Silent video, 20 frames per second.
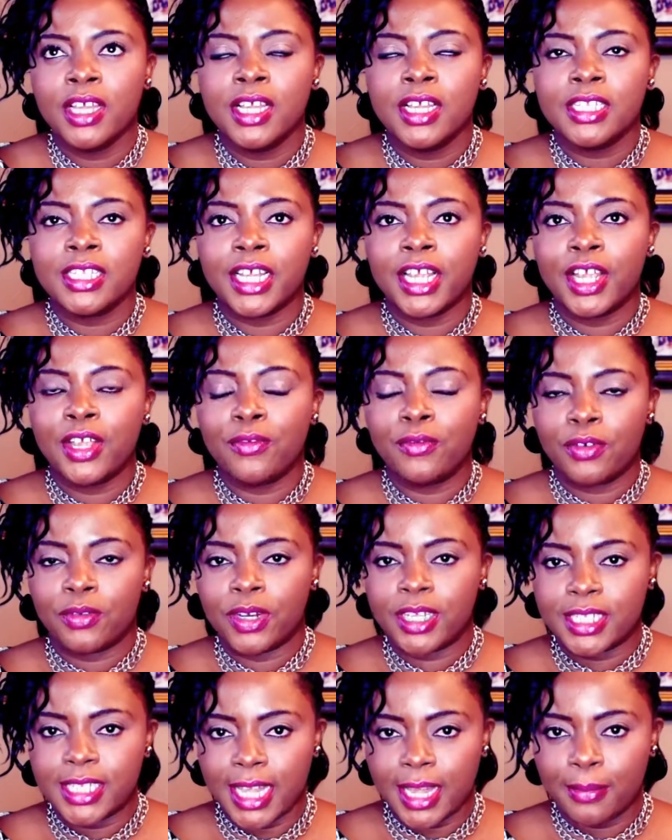say for
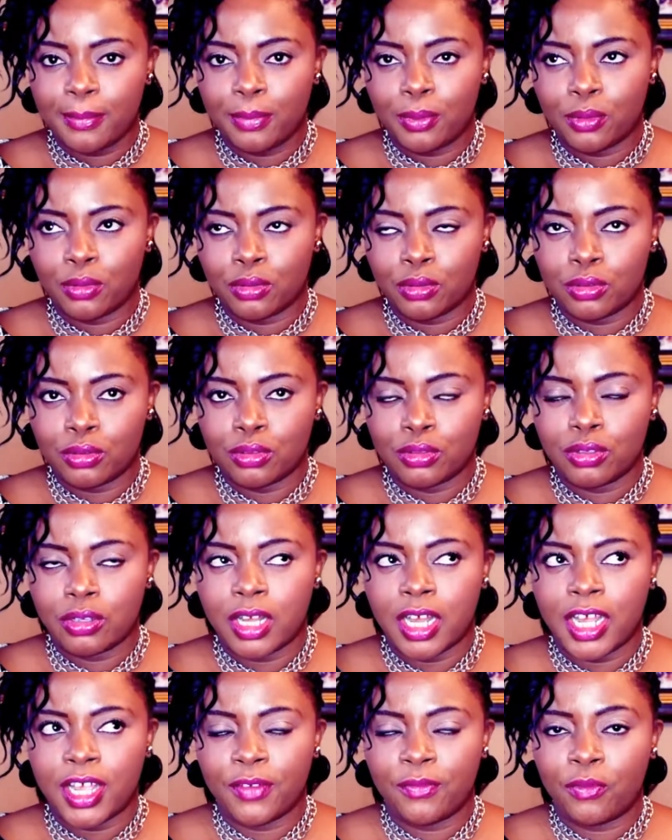example,
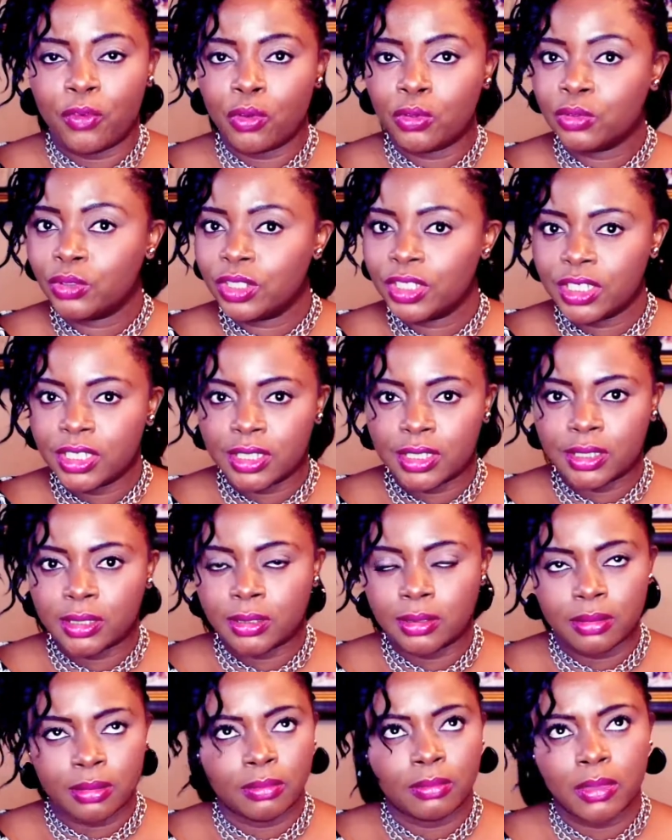I follow these
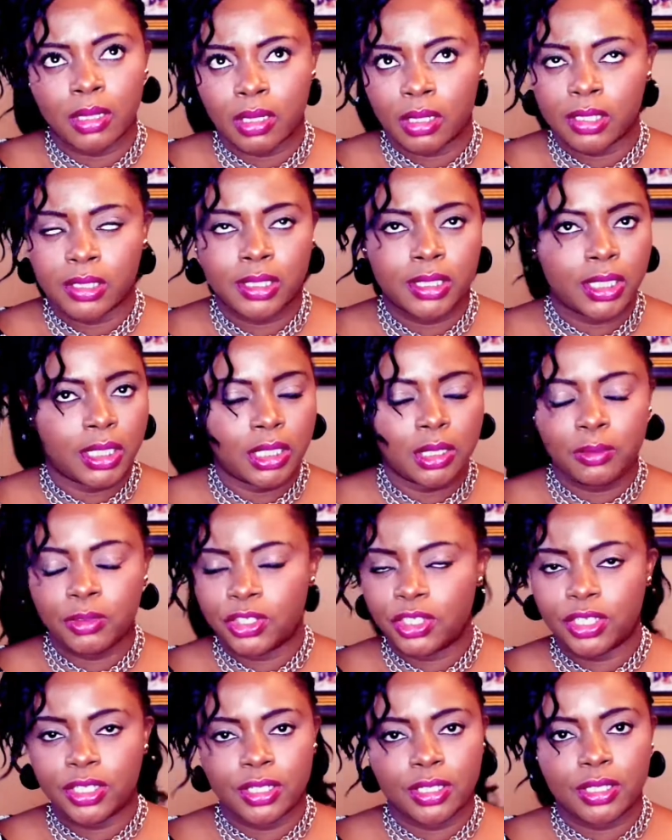
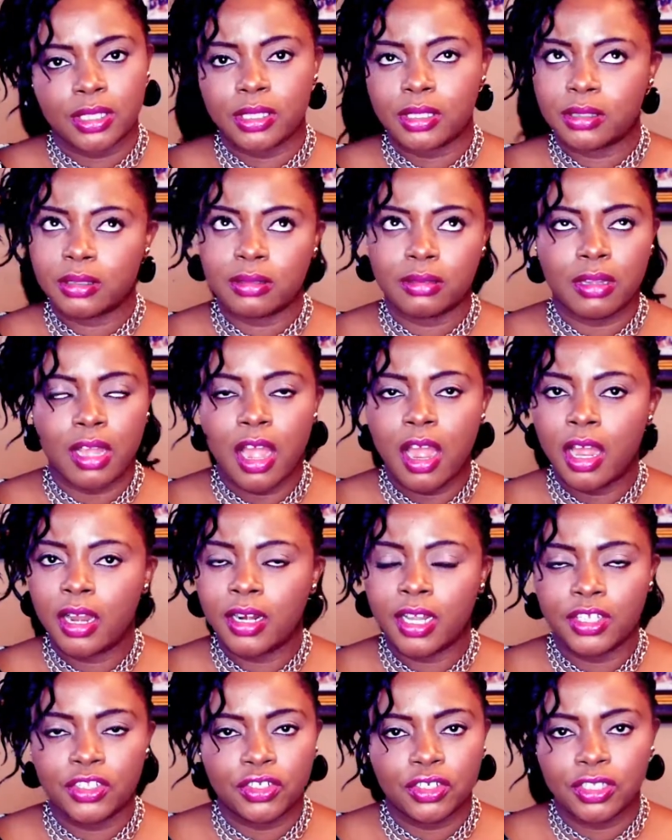celebrities,
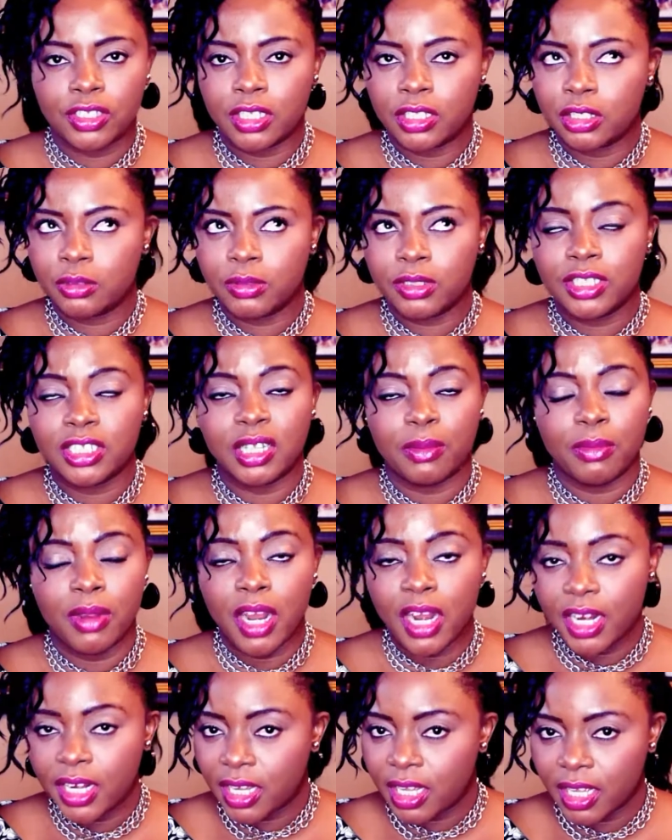Nigerian celebrities,
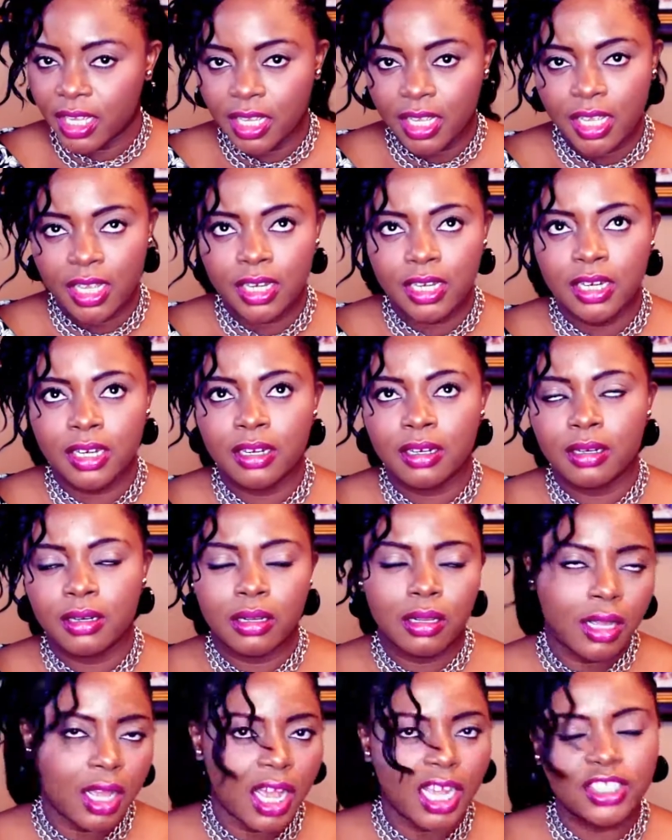American,
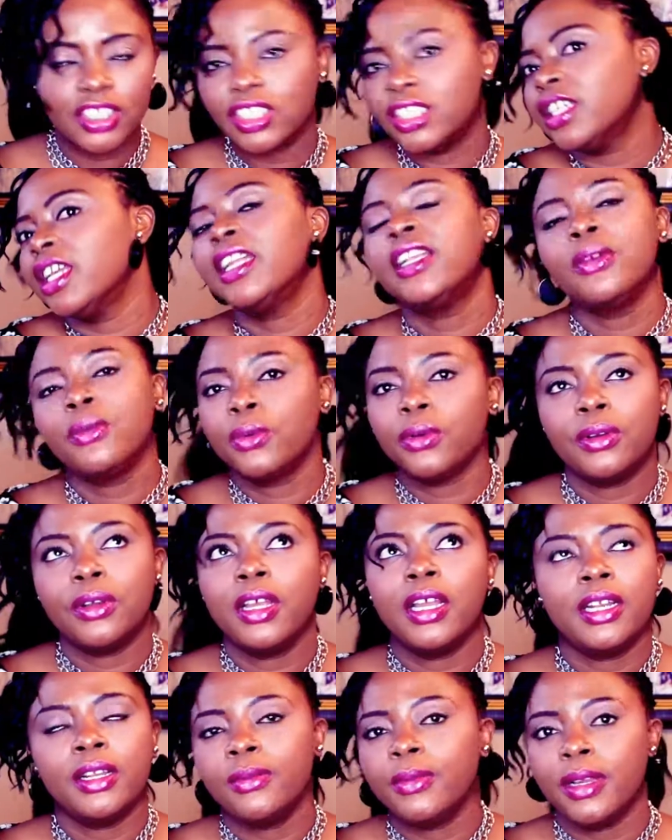actually
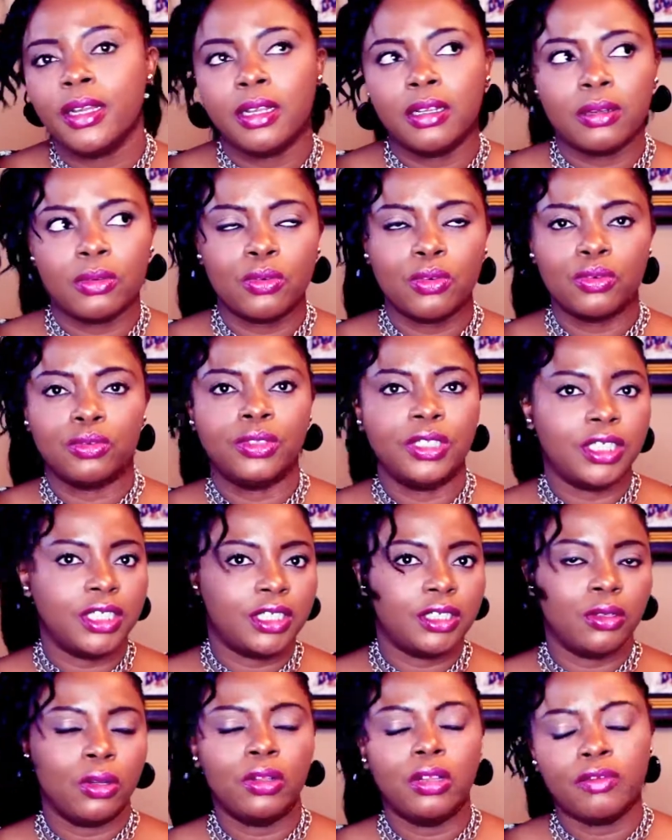anywhere,
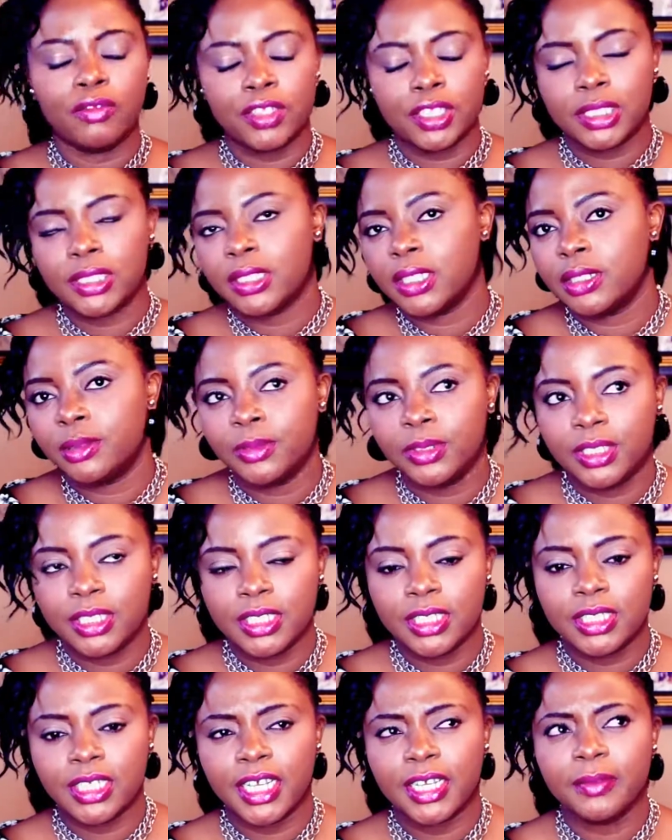Korean, all of these
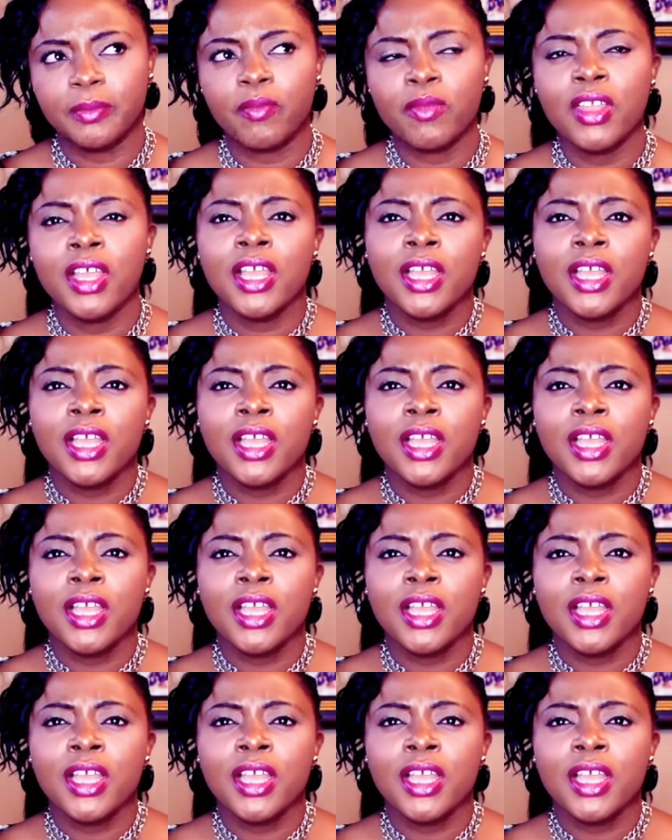celebrities, and